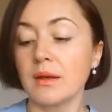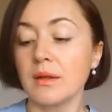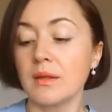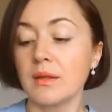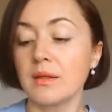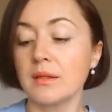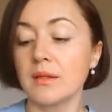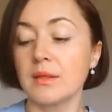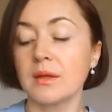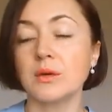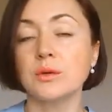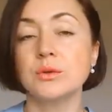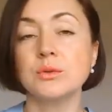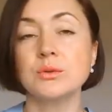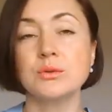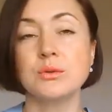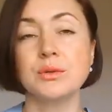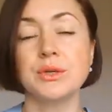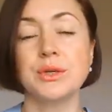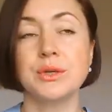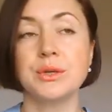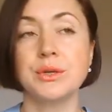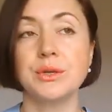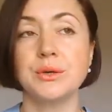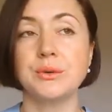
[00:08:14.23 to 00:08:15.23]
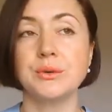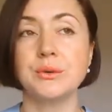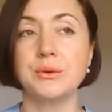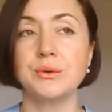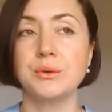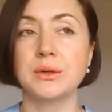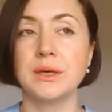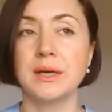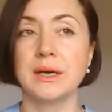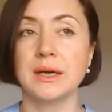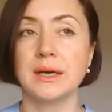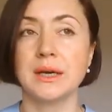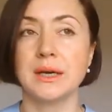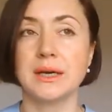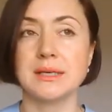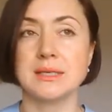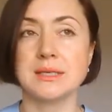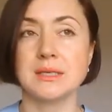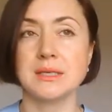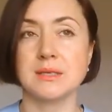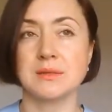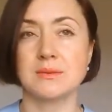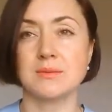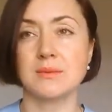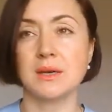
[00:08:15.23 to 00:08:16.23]
The Oud Nude
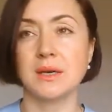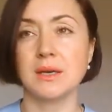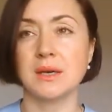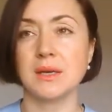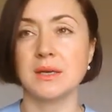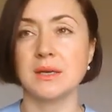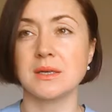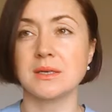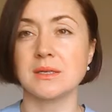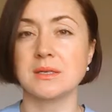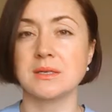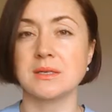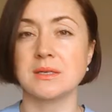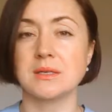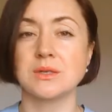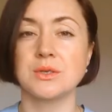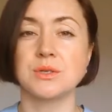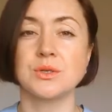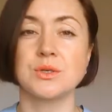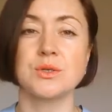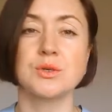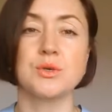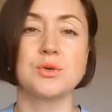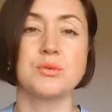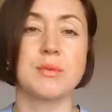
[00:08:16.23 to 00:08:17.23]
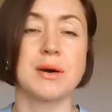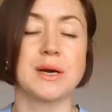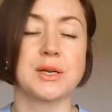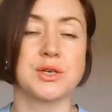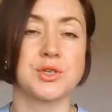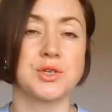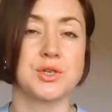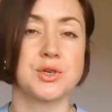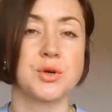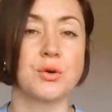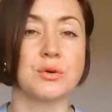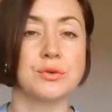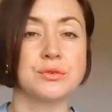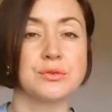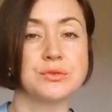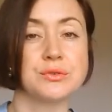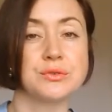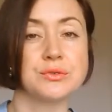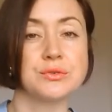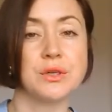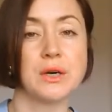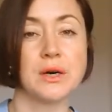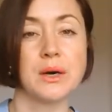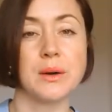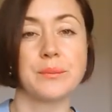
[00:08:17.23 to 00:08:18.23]
is too much
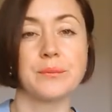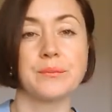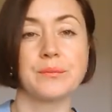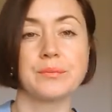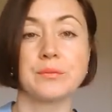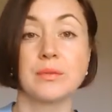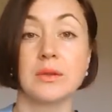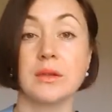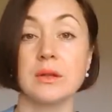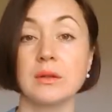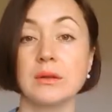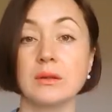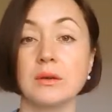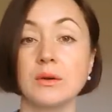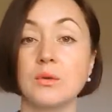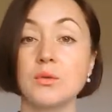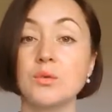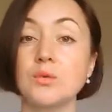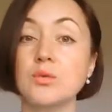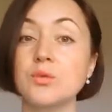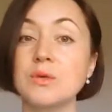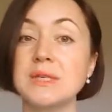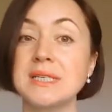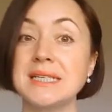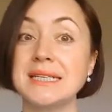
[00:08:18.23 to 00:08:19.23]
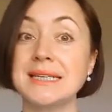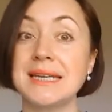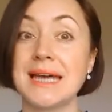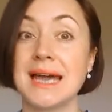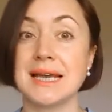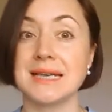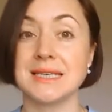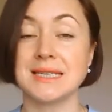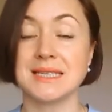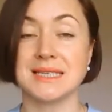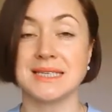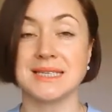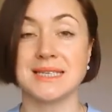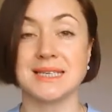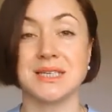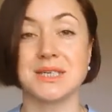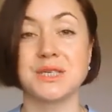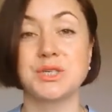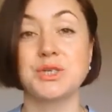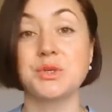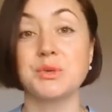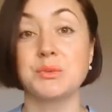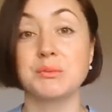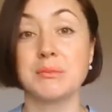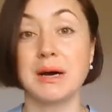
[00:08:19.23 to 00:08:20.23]
of oudiness
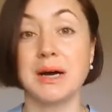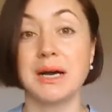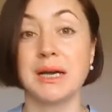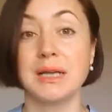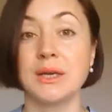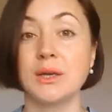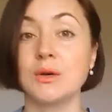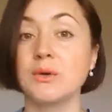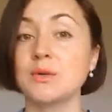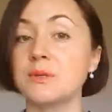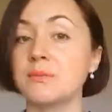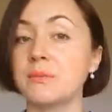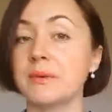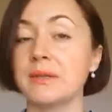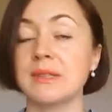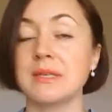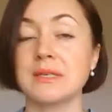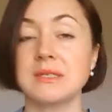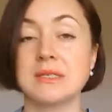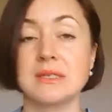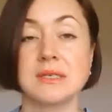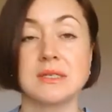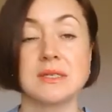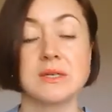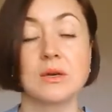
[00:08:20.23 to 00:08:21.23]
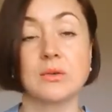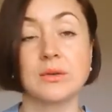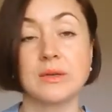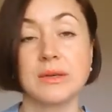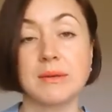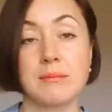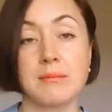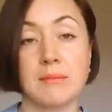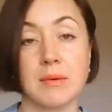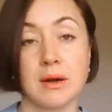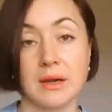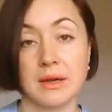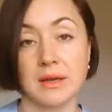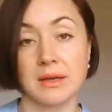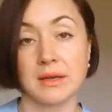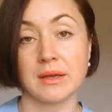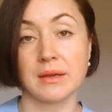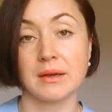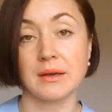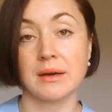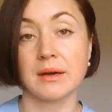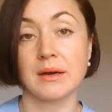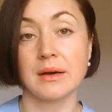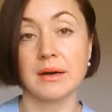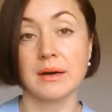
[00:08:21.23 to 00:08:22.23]
to my nose, but this is only my
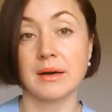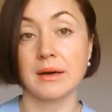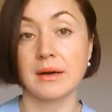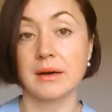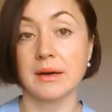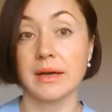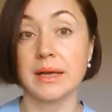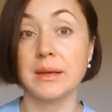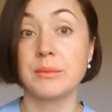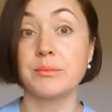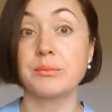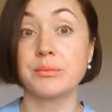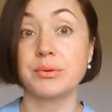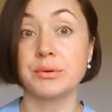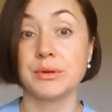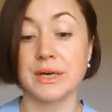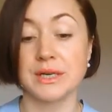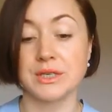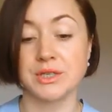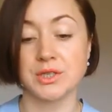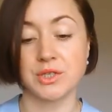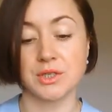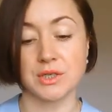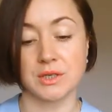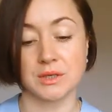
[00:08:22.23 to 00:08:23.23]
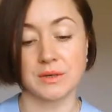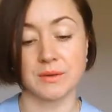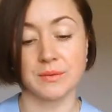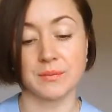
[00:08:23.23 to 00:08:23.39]
impression.